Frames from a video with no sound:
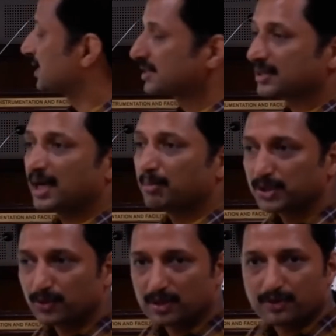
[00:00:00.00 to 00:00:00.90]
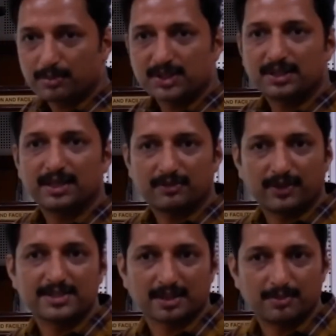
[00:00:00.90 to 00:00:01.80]
get amplitude information and
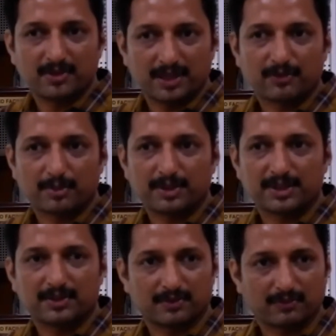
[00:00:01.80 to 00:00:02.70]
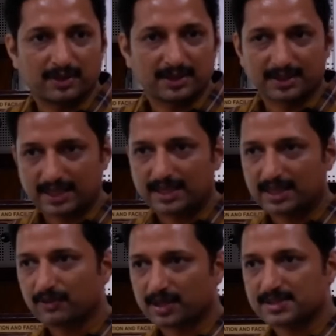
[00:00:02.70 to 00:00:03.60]
phase information when the
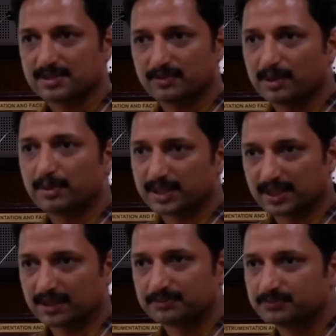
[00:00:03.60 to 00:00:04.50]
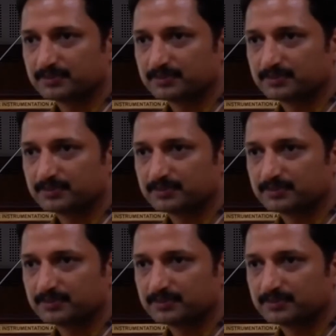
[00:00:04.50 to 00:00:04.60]
cantilever is vibrating.